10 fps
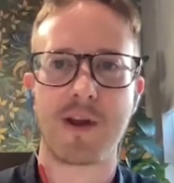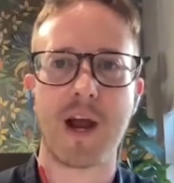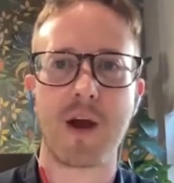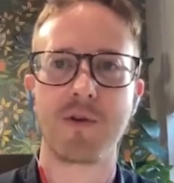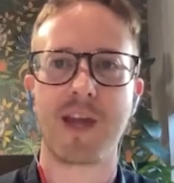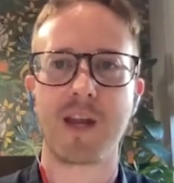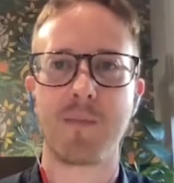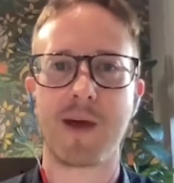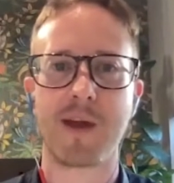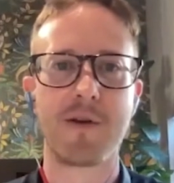how you're getting
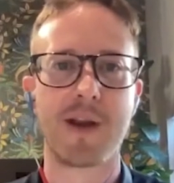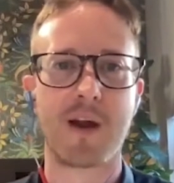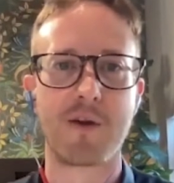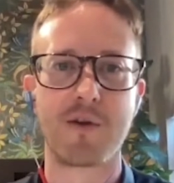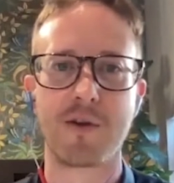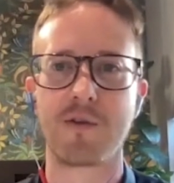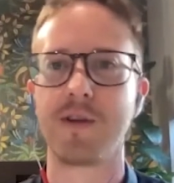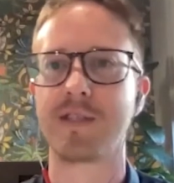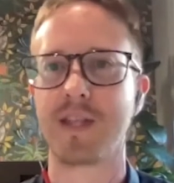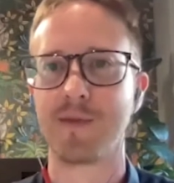better and how you're
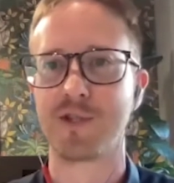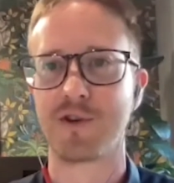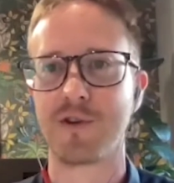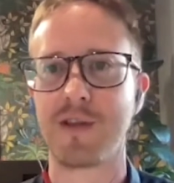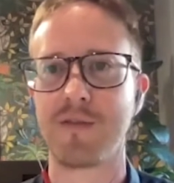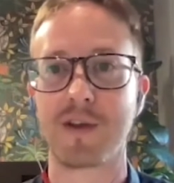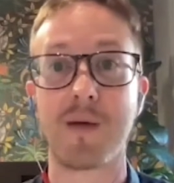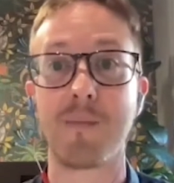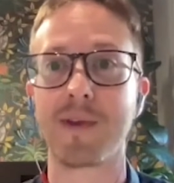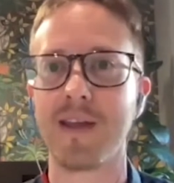increasing the maturity of the
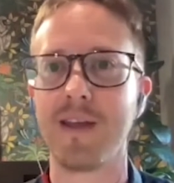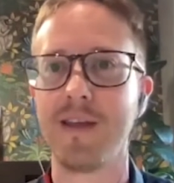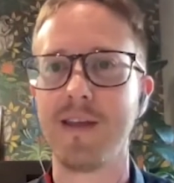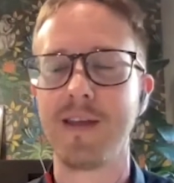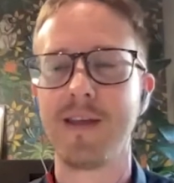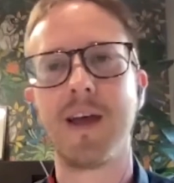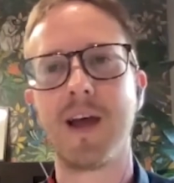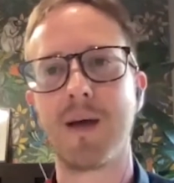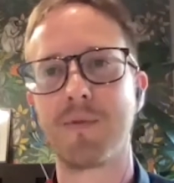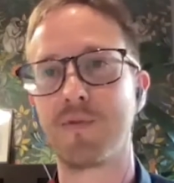company
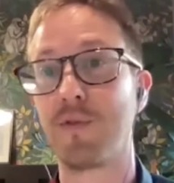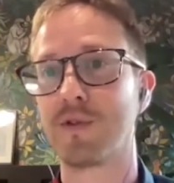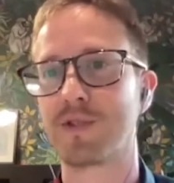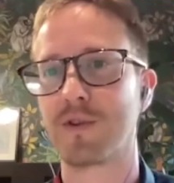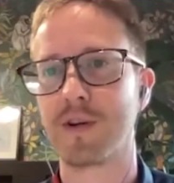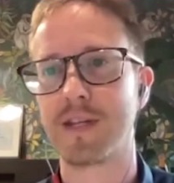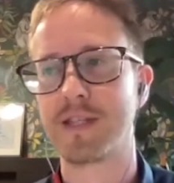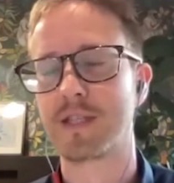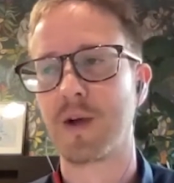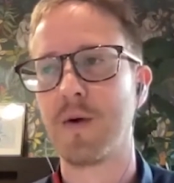through those
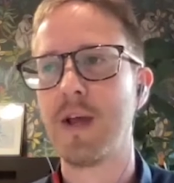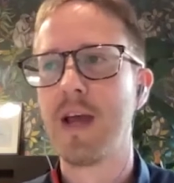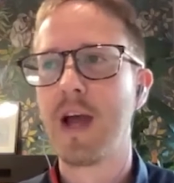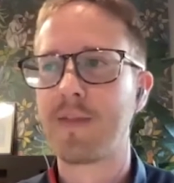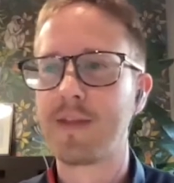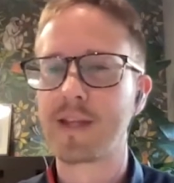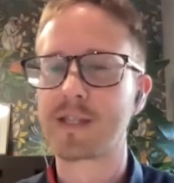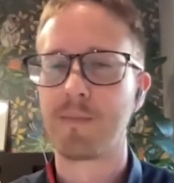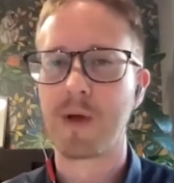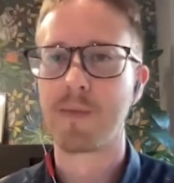learnings. So I think
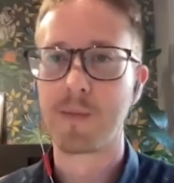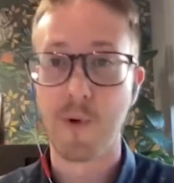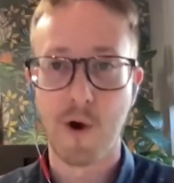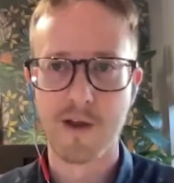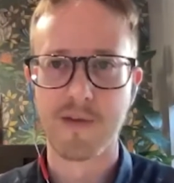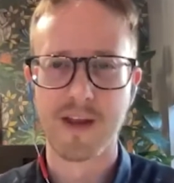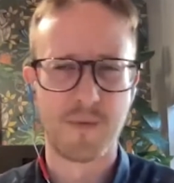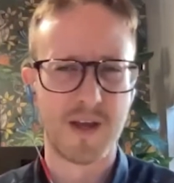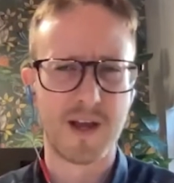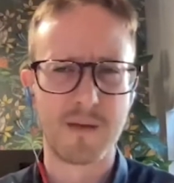that's a big part of it. And
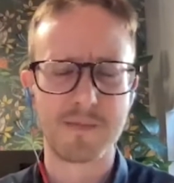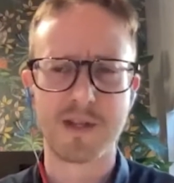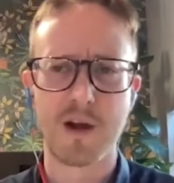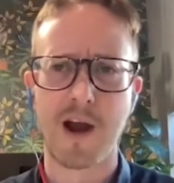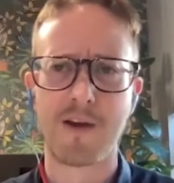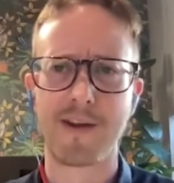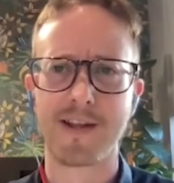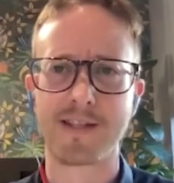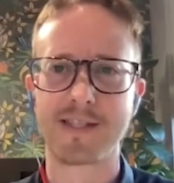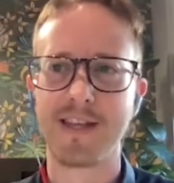when it comes to hiring,
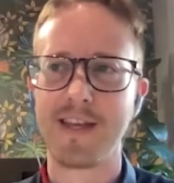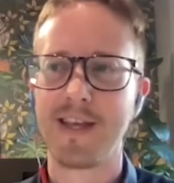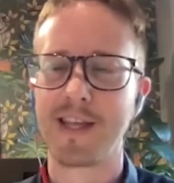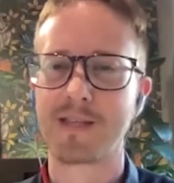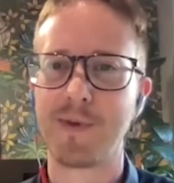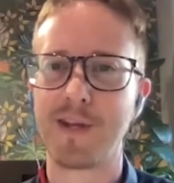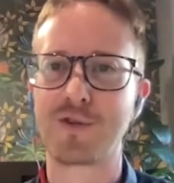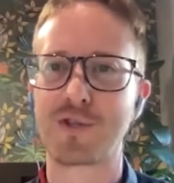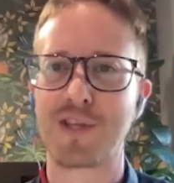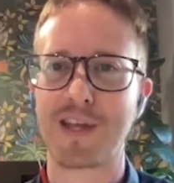it's been
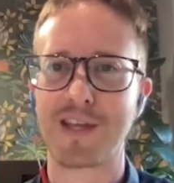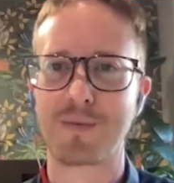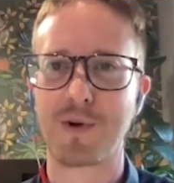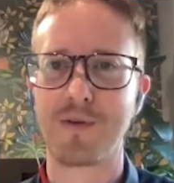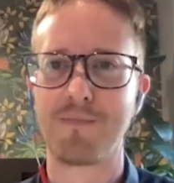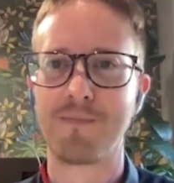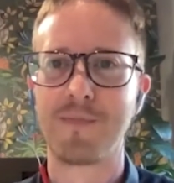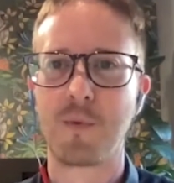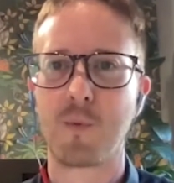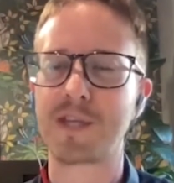interesting because we're
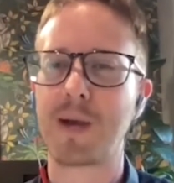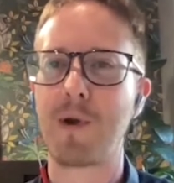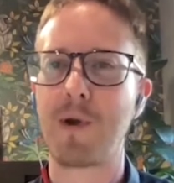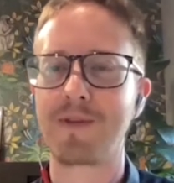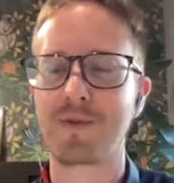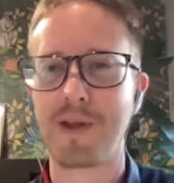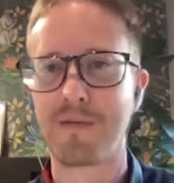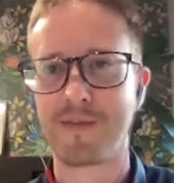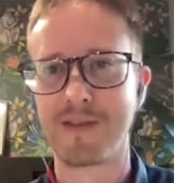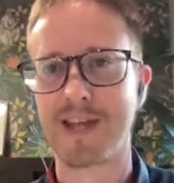somewhere between a
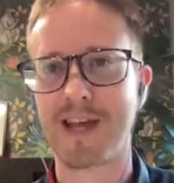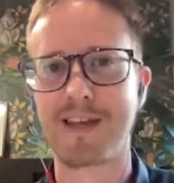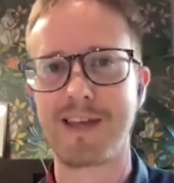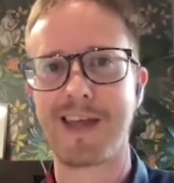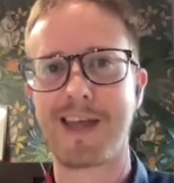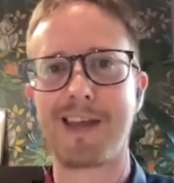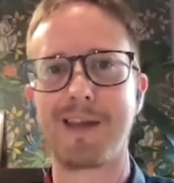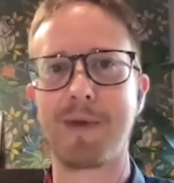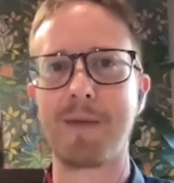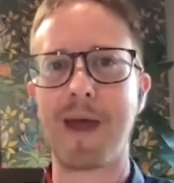fintech and a
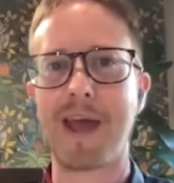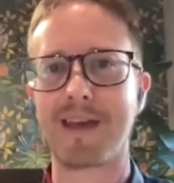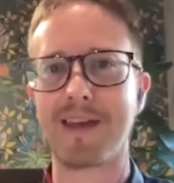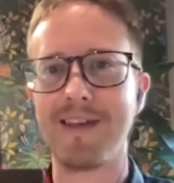big bank.